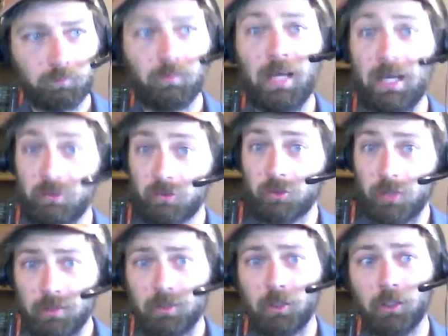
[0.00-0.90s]
as
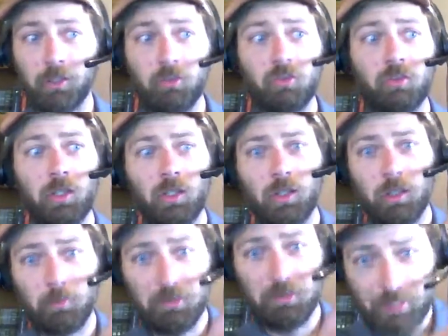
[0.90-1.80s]
trade goods
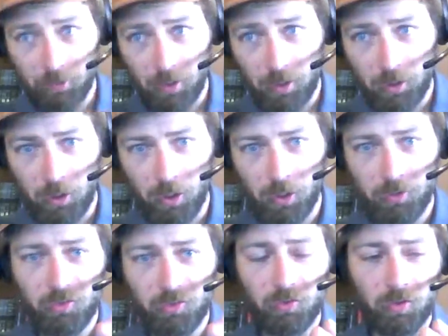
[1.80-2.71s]
coming down on
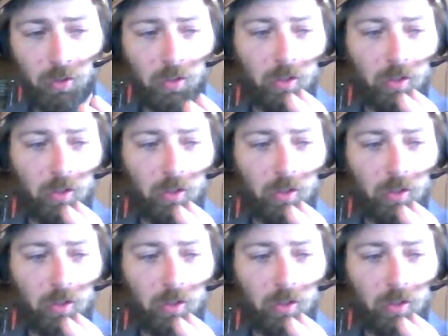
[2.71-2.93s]
carts